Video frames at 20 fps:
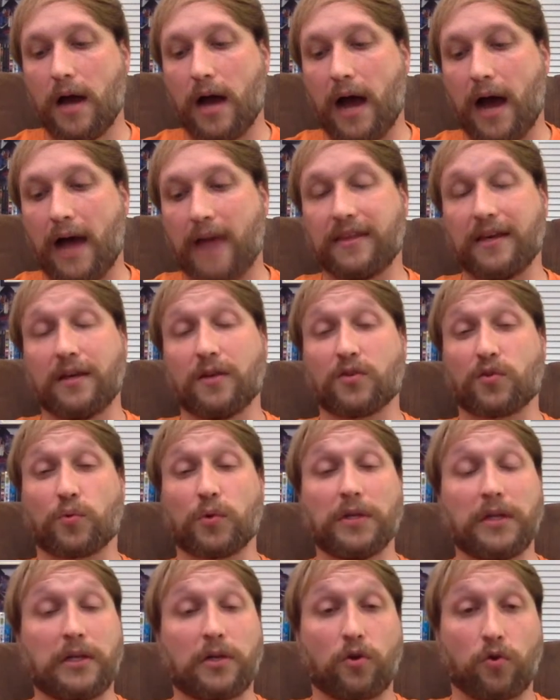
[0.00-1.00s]
I think is
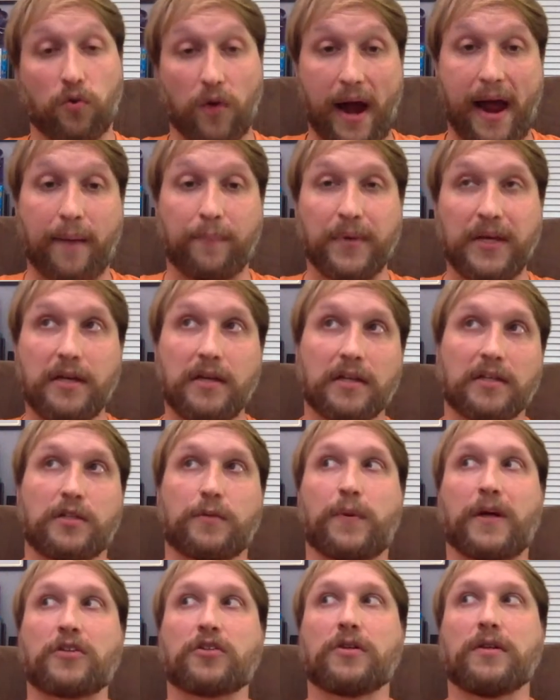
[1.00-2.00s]
really crappy,
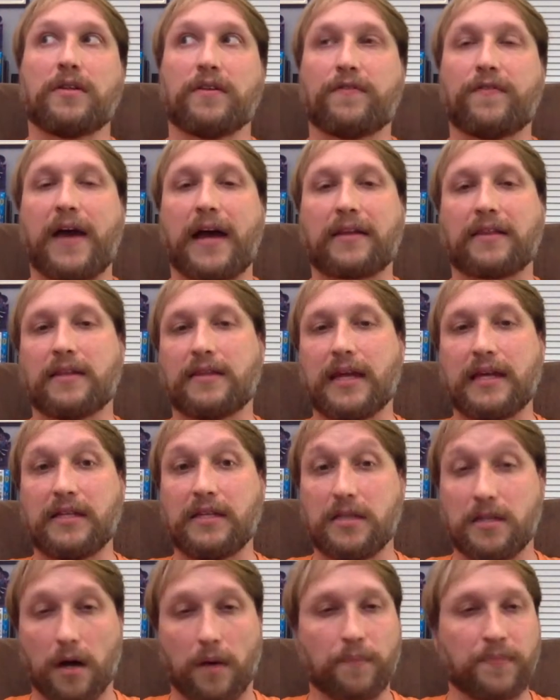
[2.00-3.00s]
especially the fact that they
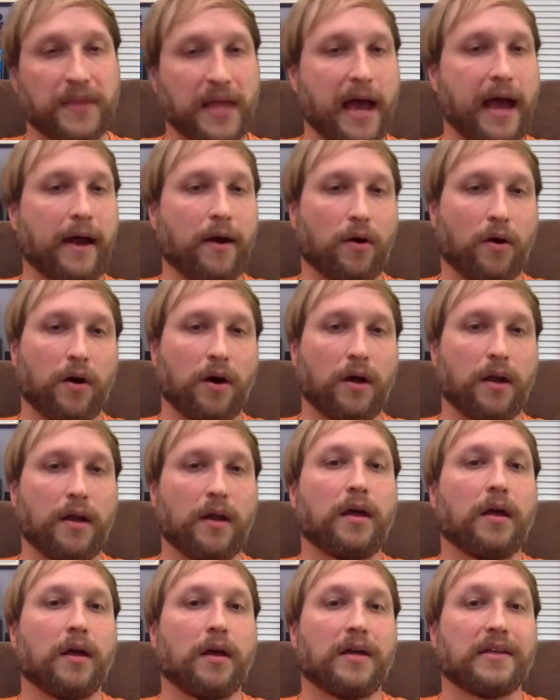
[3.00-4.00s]
dumped that on
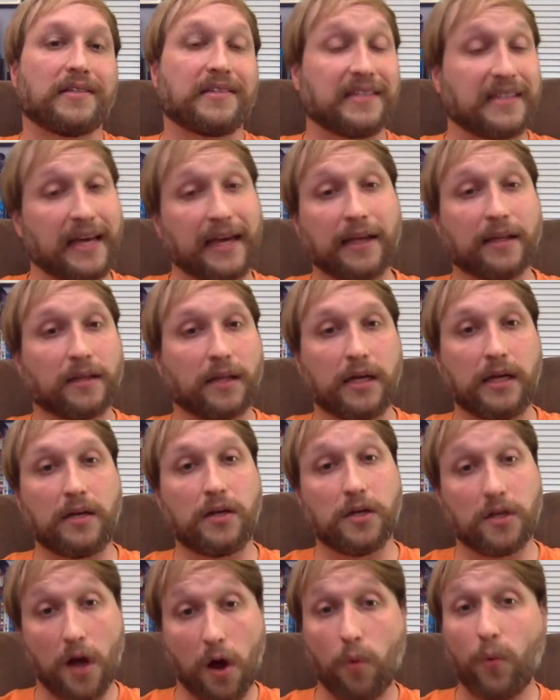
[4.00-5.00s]
Stanley
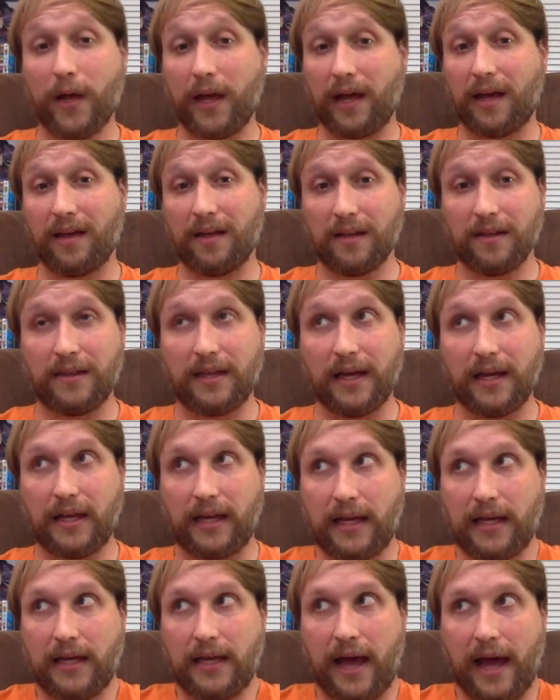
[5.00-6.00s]
knowing that
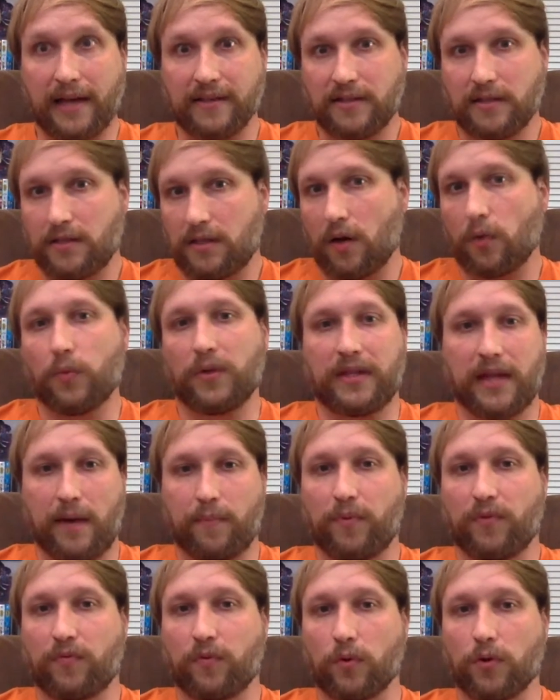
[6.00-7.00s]
he hasn't dealt with
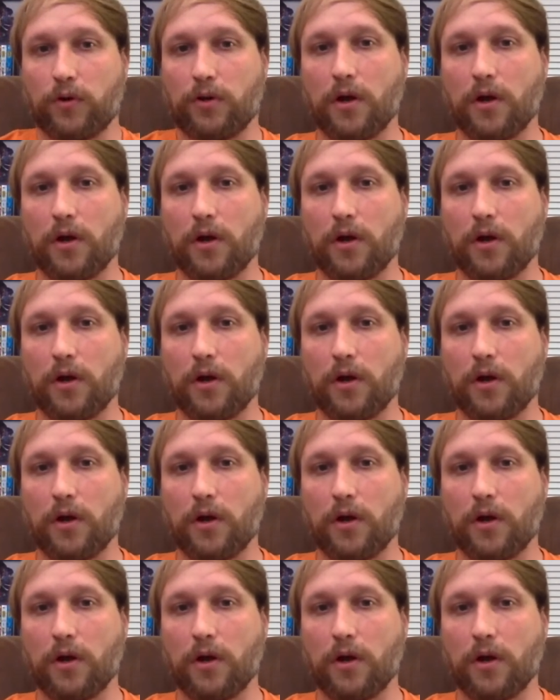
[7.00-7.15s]
that before,